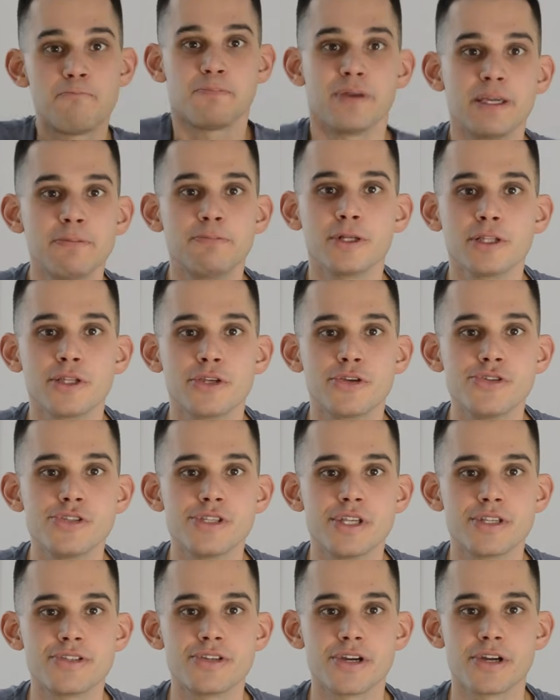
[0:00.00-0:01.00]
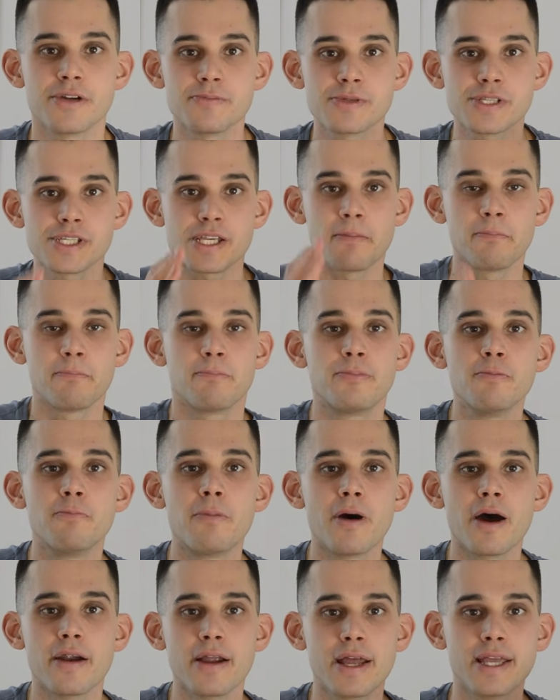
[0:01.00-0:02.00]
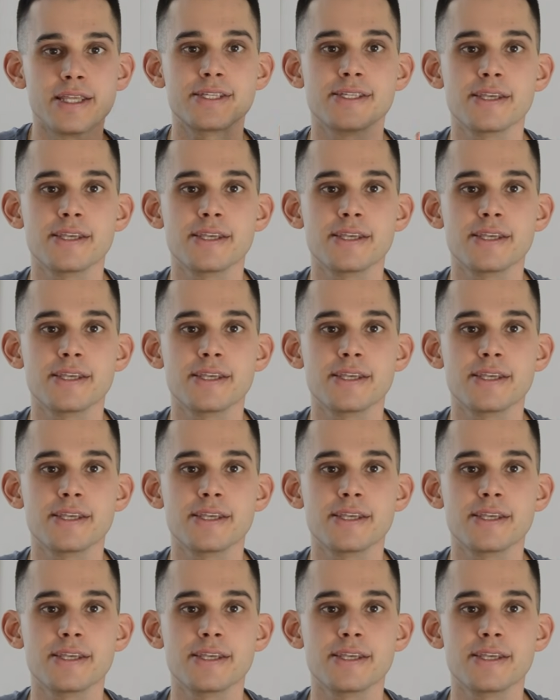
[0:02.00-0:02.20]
People use the terms shampoo bar and